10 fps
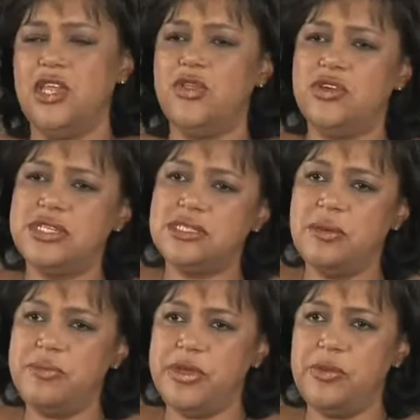You know, there are
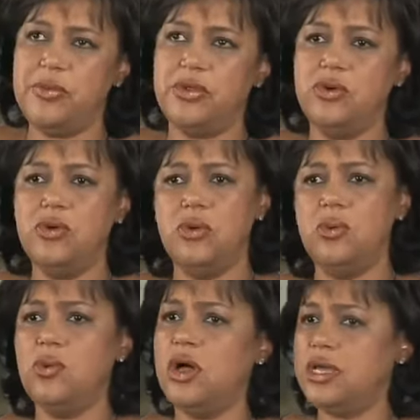some people who
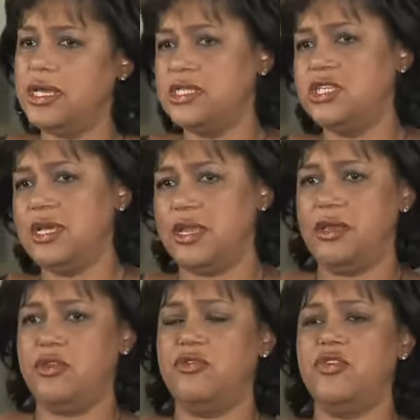walk into that
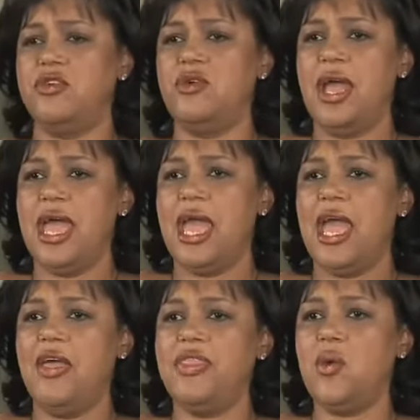interview
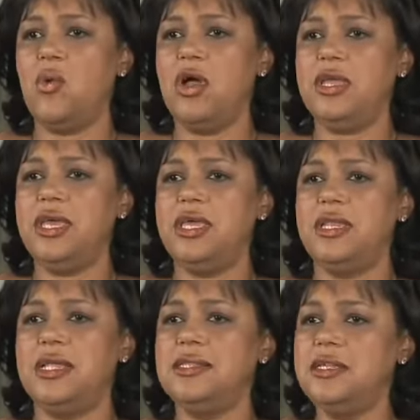and they walk
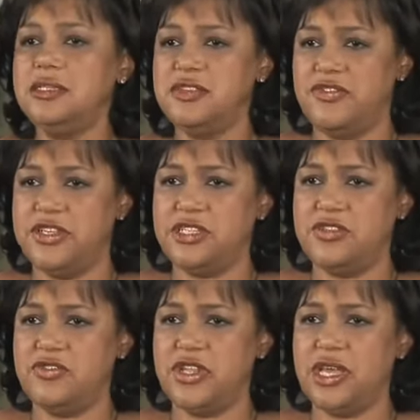in a little
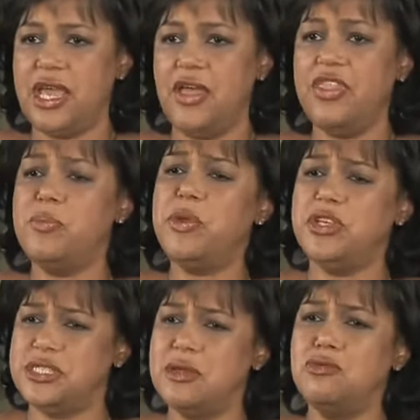defensively and
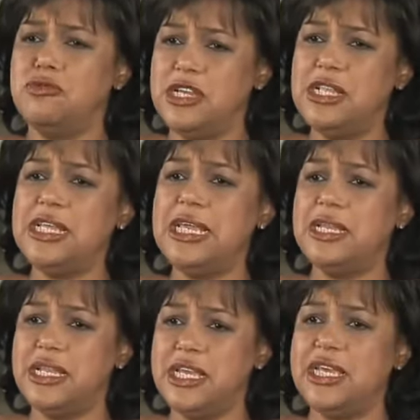because they really
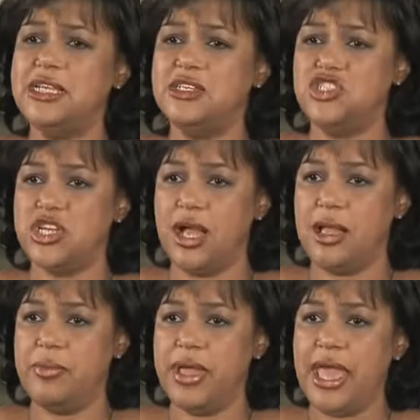need a
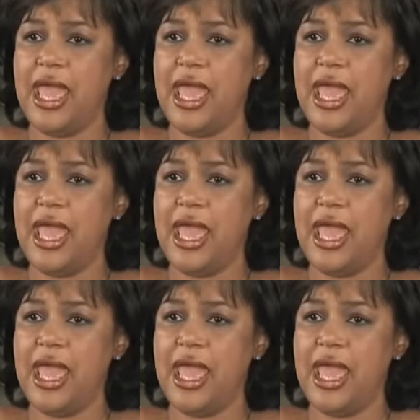job,